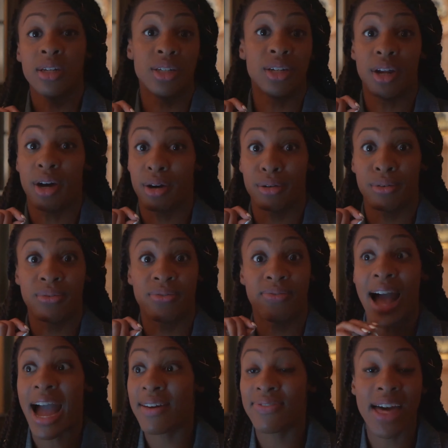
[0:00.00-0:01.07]
you know,
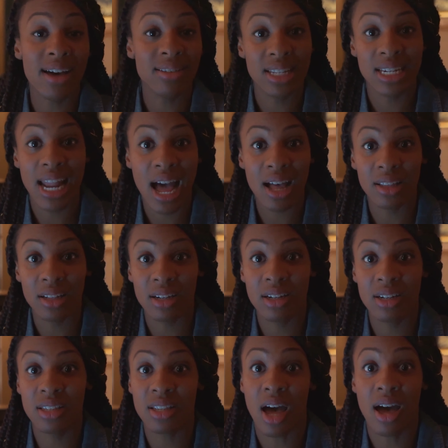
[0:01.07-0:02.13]

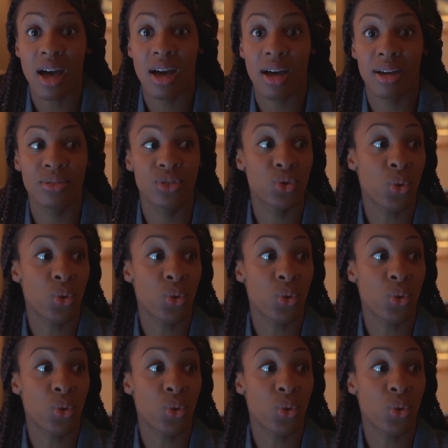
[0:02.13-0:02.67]
$5,000